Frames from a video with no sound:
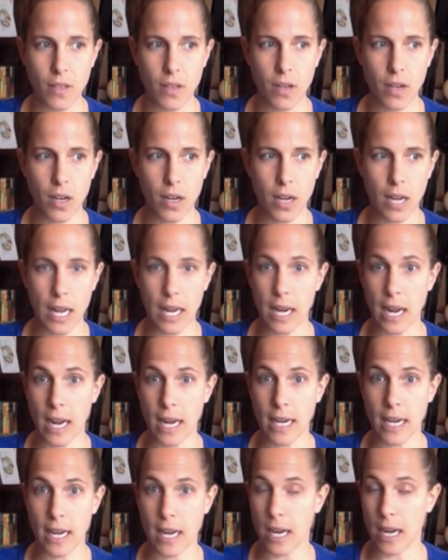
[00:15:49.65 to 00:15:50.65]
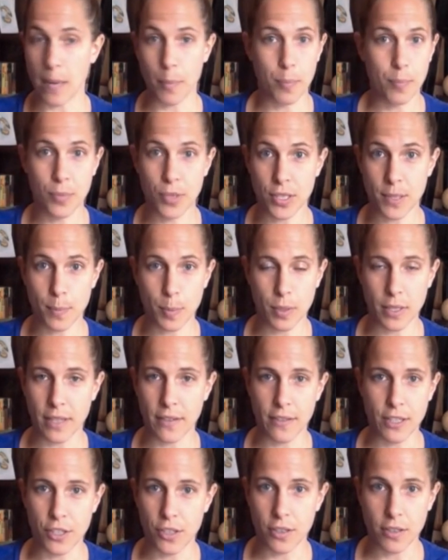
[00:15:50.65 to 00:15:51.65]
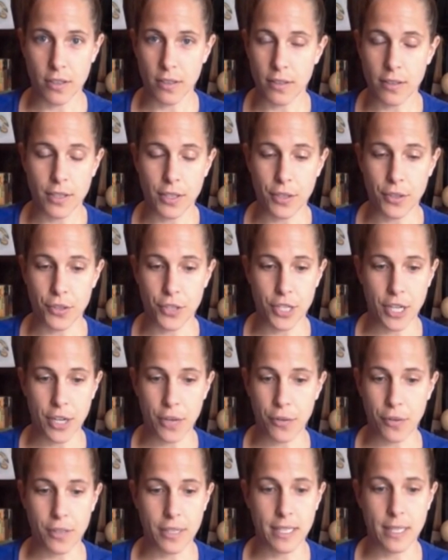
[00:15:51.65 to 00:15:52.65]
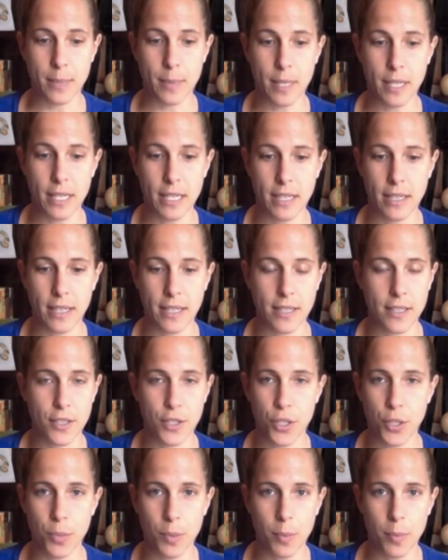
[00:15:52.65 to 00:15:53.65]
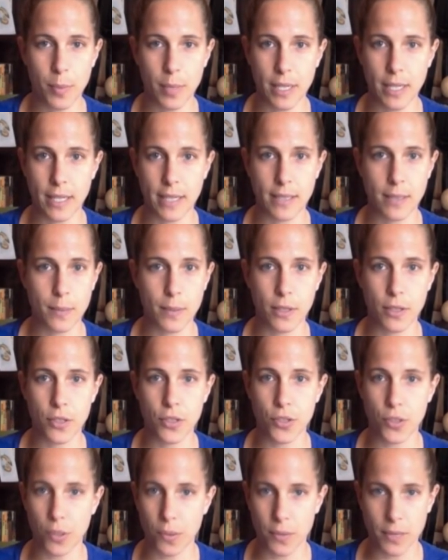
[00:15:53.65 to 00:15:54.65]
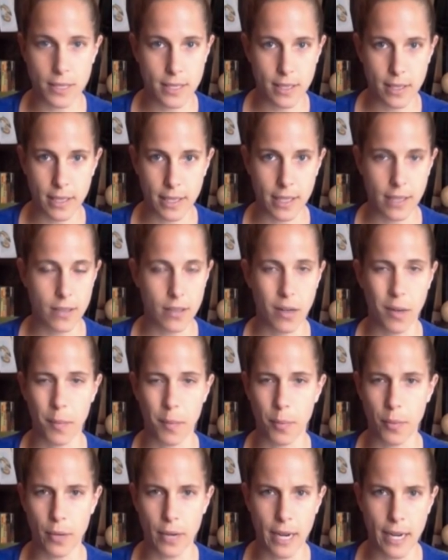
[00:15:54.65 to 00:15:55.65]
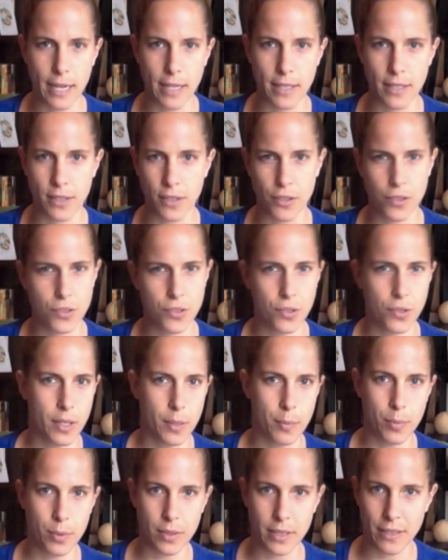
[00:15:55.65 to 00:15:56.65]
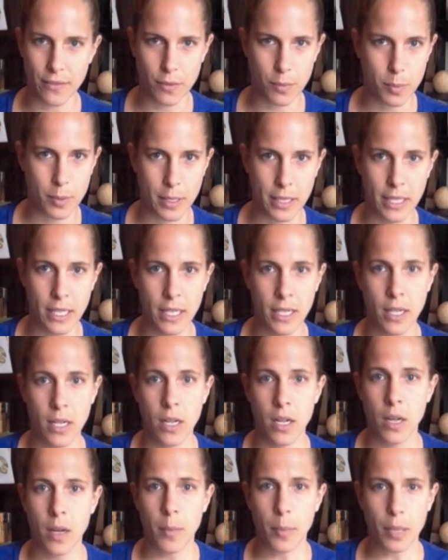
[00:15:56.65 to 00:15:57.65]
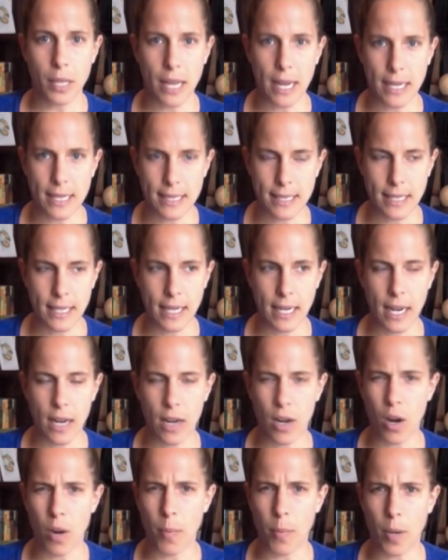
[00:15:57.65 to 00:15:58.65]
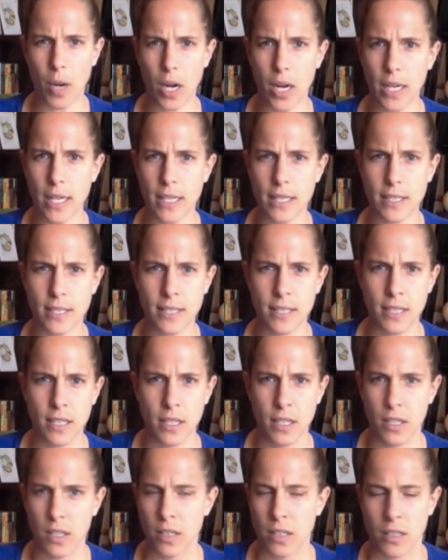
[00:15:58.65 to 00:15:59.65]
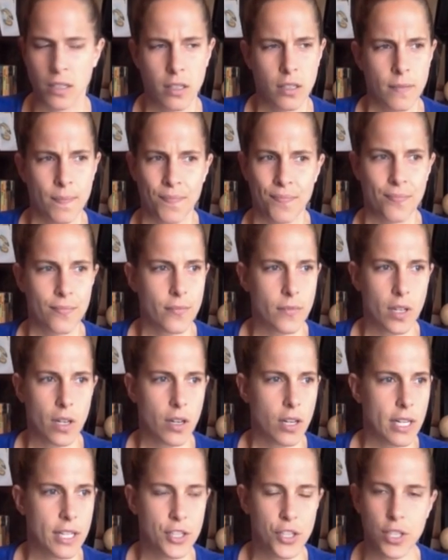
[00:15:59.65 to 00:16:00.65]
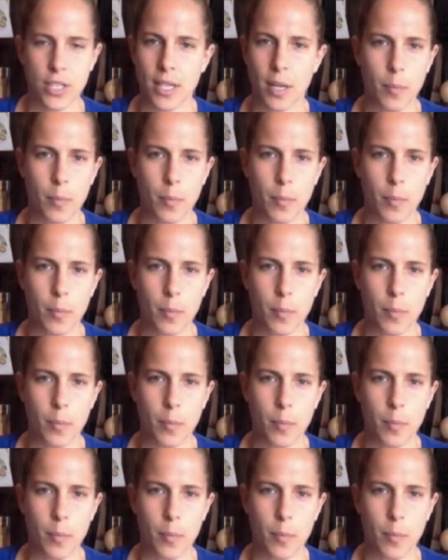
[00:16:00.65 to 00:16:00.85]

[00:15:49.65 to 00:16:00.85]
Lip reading: And I just believe in, generally speaking, that as human beings, we are so resilient. Our brains are so unbelievably plastic, and our bodies are, it's just